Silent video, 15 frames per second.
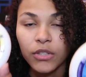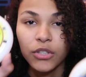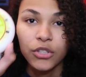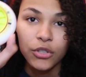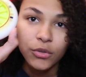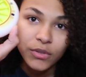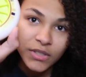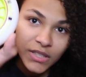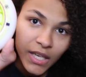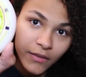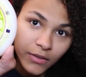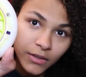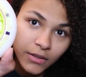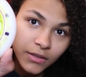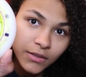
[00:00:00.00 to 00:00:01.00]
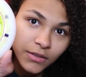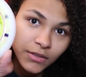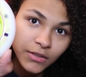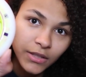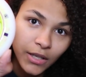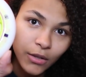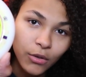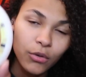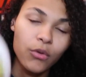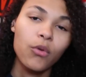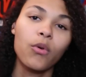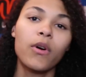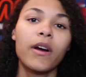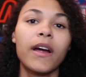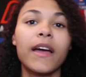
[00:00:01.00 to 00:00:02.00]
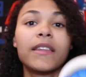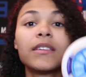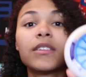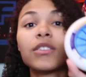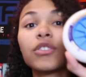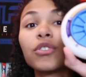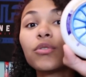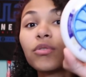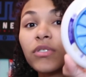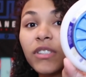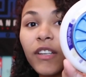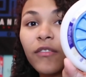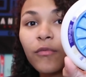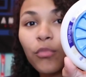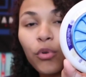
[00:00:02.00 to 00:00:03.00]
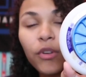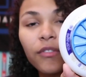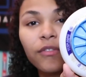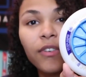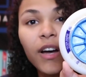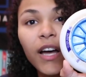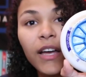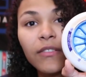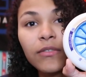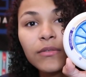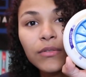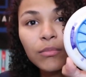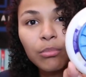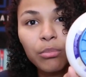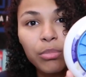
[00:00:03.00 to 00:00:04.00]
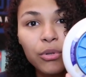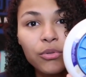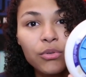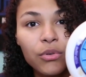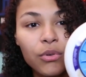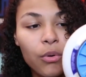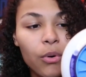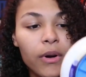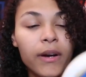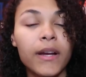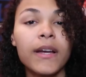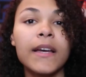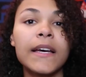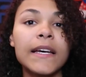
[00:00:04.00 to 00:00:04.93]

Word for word: Q7 yellow core and the Q7.5 blue core.